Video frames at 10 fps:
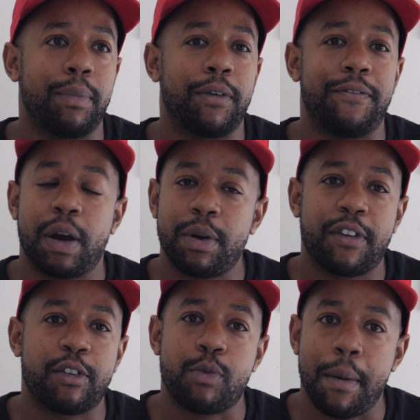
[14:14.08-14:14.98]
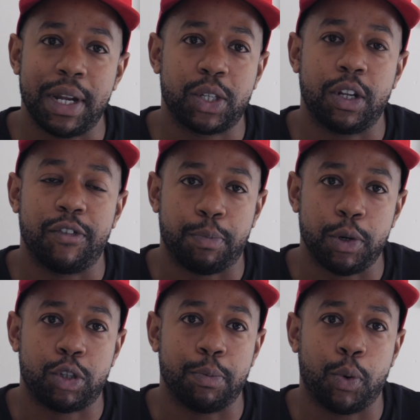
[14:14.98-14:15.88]
very, very reminiscent of the
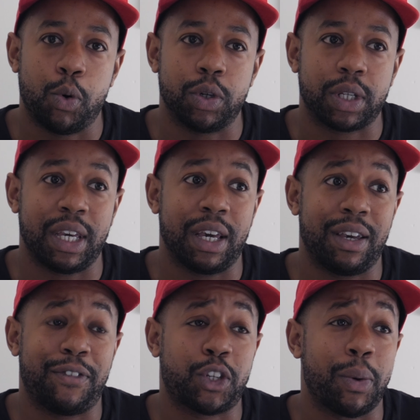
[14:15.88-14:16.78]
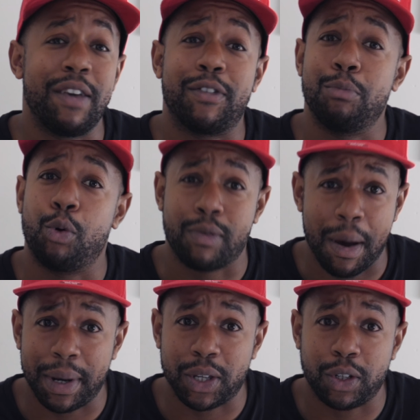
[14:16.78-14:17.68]
Booster board, if so even more
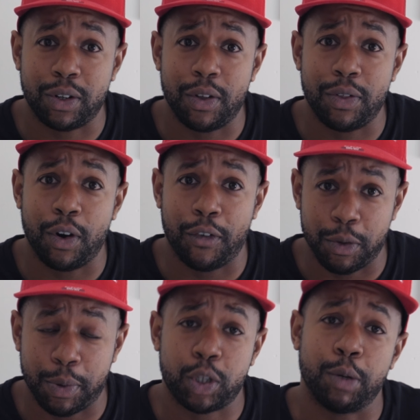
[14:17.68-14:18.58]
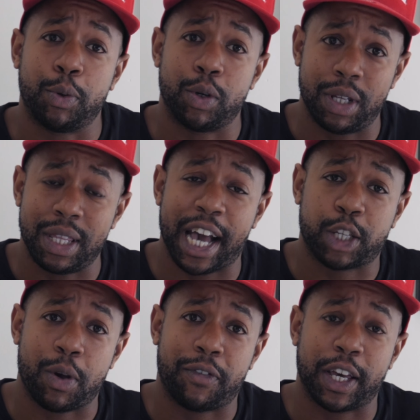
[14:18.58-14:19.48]
reminiscent of the Booster board than the
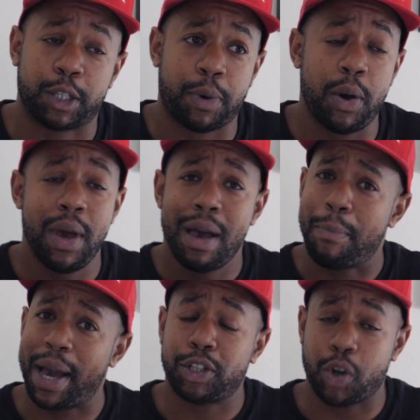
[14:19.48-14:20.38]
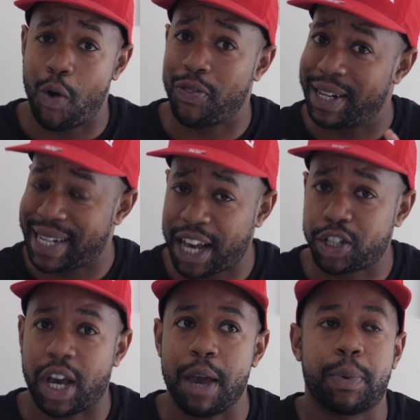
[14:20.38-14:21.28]
Exway Flex Pro, based on the deck
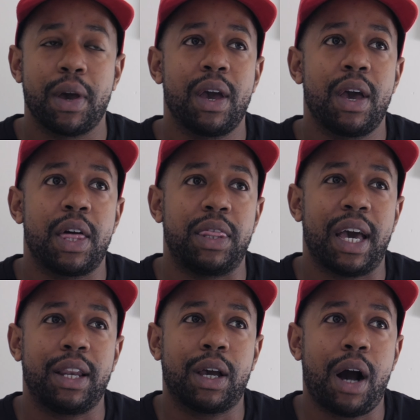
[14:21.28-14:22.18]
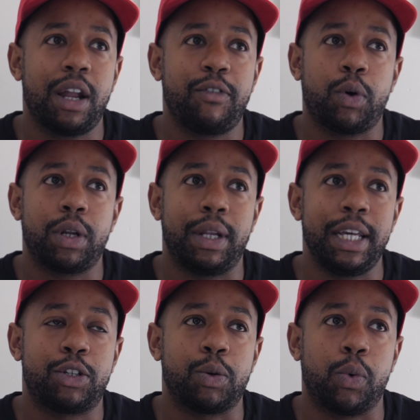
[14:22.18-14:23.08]
shape, then you kind of want to
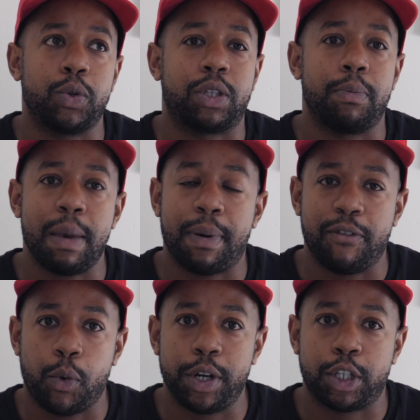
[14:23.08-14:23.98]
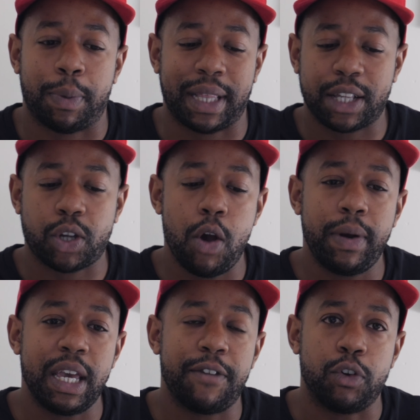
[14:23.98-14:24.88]
lean towards the Meepo Voyager, but that's
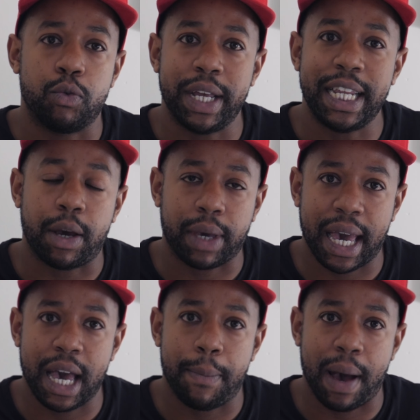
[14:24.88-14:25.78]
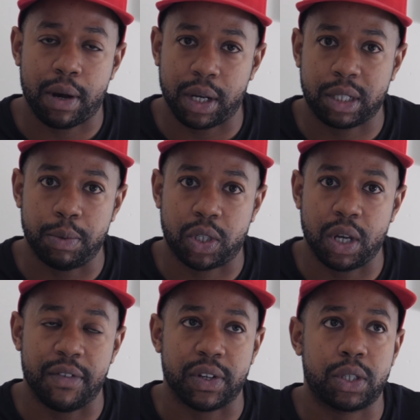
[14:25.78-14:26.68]
only if you really don't care about customer
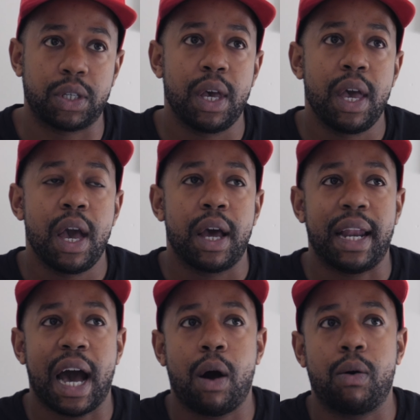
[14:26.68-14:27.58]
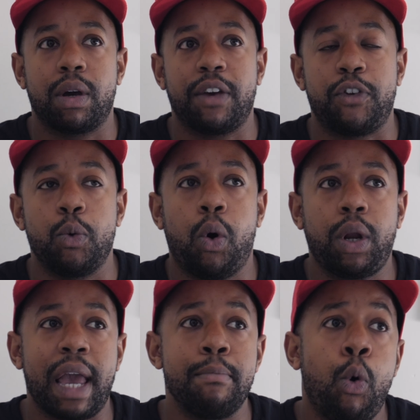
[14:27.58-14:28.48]
service. Now, if you
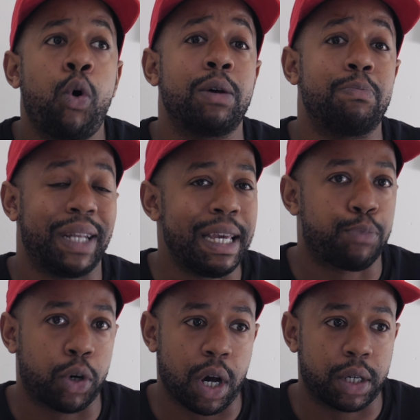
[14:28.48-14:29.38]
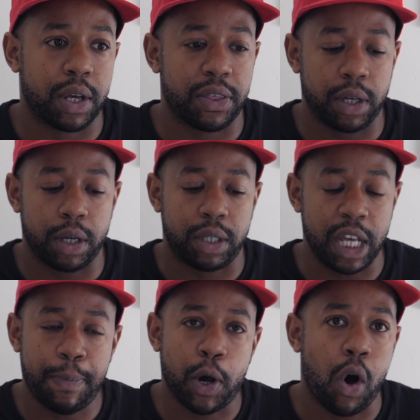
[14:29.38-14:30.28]
want a more complete product, the
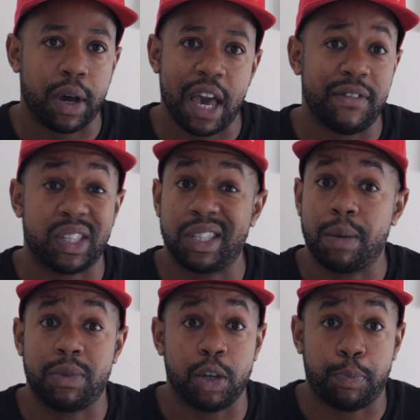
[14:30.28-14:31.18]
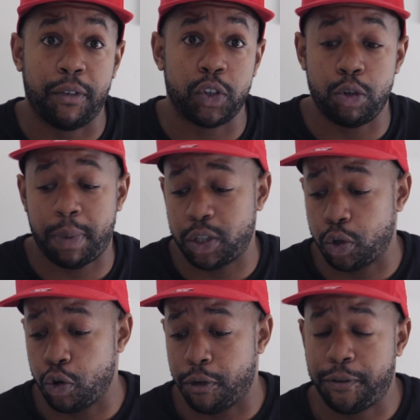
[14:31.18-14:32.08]
deeper concave isn't something that bothers you based
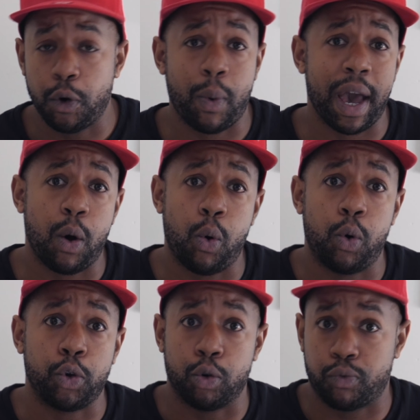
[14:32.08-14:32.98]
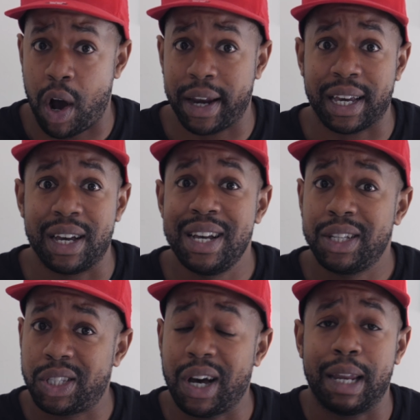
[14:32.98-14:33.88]
on your footwear or your riding
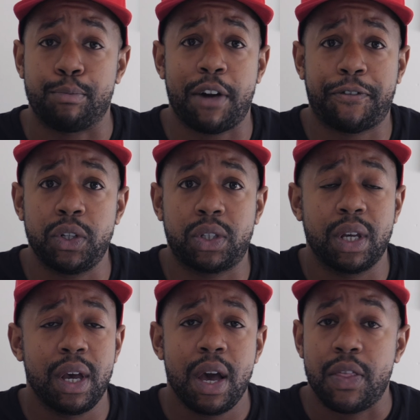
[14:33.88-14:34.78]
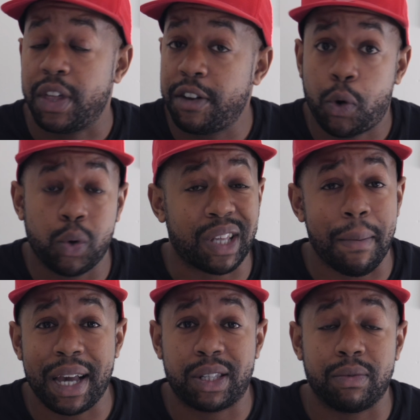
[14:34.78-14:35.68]
style and preference, then of course that
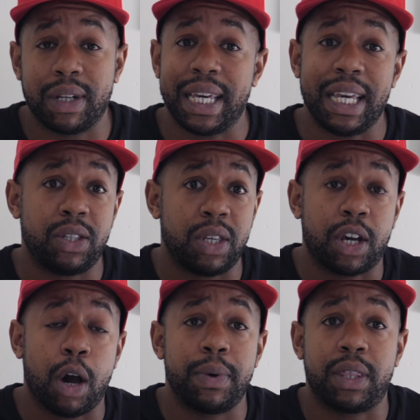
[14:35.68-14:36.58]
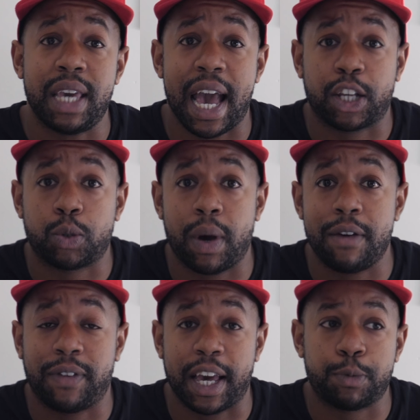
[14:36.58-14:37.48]
makes it really easy. Go with the
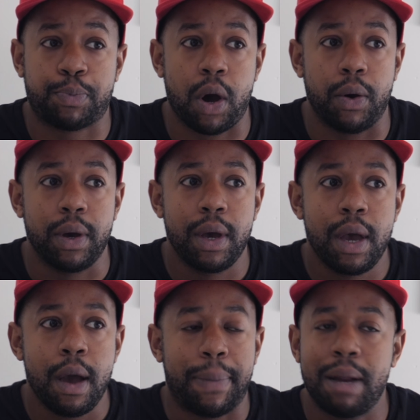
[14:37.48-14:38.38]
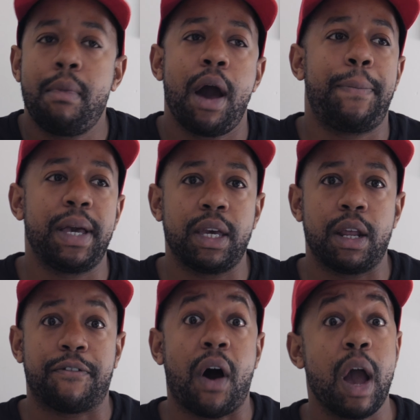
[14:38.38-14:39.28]
Exway Flex Pro. But in my opinion,
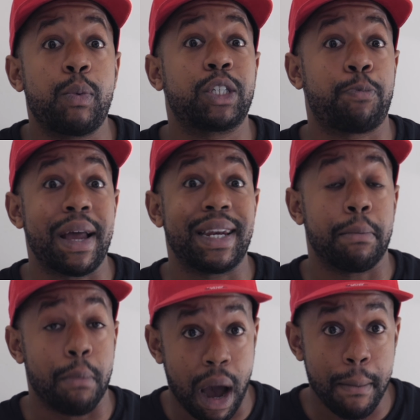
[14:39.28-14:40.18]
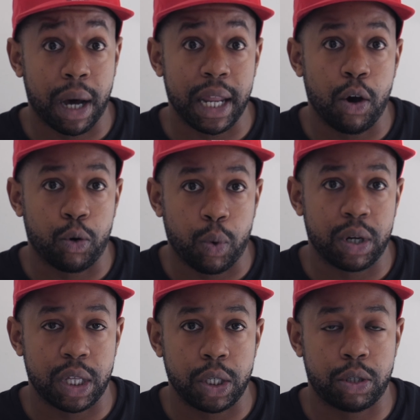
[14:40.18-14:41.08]
if I was spending my money on
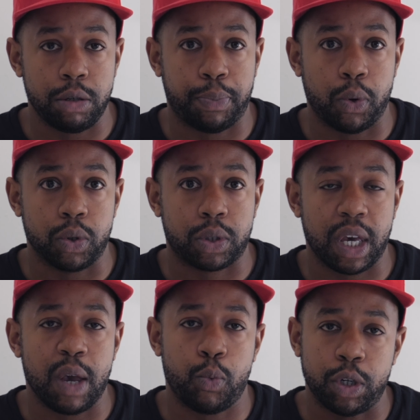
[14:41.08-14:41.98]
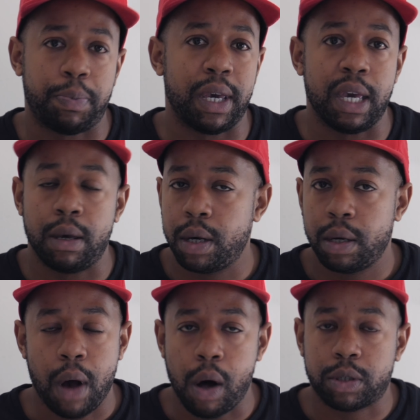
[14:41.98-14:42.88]
one of these two boards, it would be
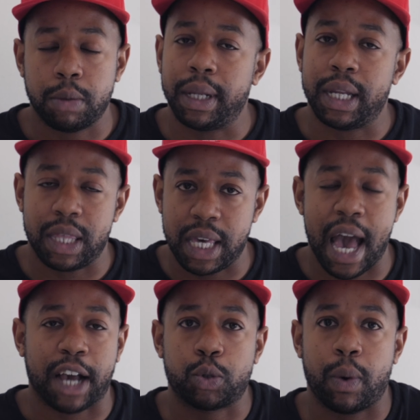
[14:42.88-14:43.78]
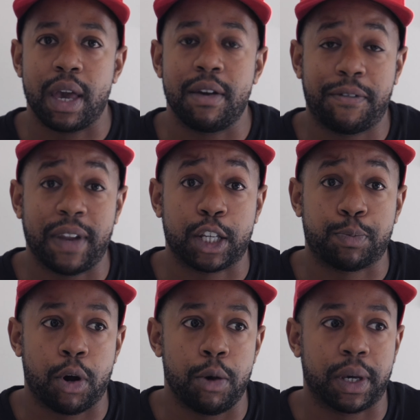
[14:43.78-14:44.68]
ultimately the Exway Flex
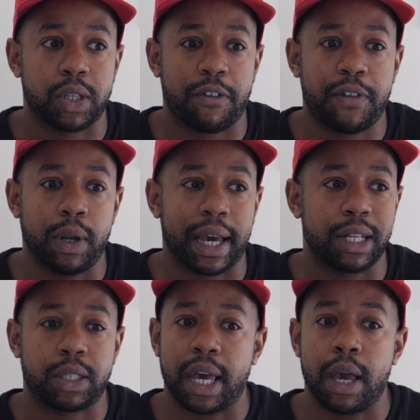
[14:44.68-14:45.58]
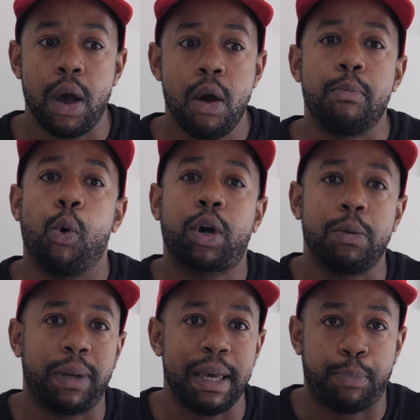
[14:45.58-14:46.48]
Pro, because I feel like it's a more
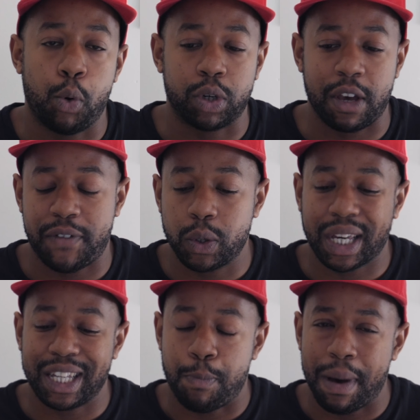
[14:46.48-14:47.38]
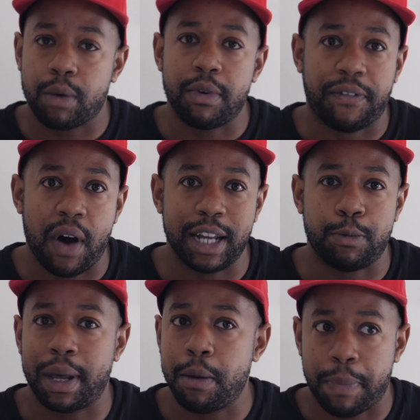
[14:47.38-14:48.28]
complete board. It feels like it's better
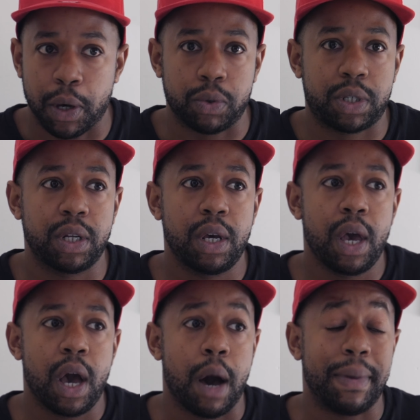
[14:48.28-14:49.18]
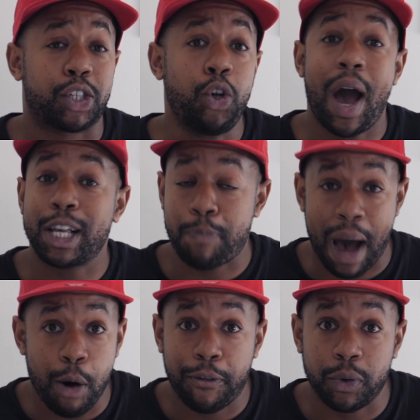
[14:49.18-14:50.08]
refined, better built. It's not as
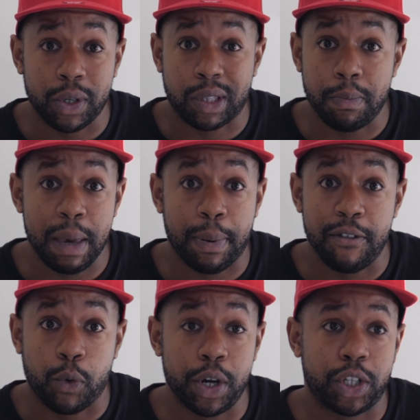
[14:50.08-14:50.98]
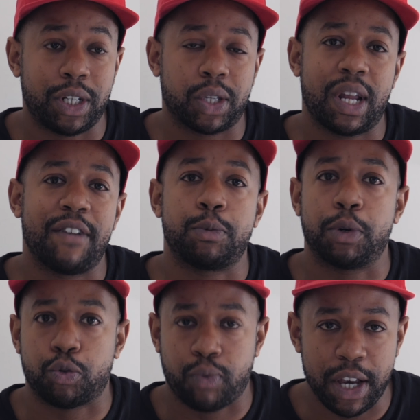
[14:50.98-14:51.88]
powerful as the Meepo Voyager, doesn't have as
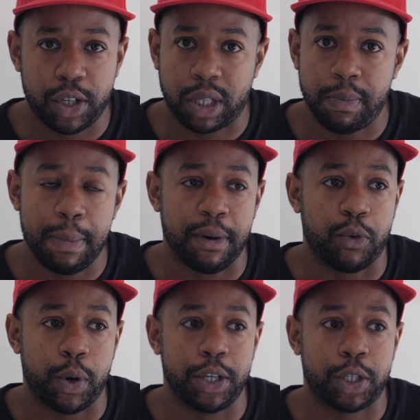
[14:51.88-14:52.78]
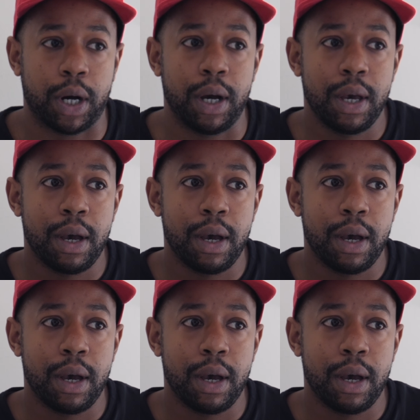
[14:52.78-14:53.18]
much range as the Meepo Voyager,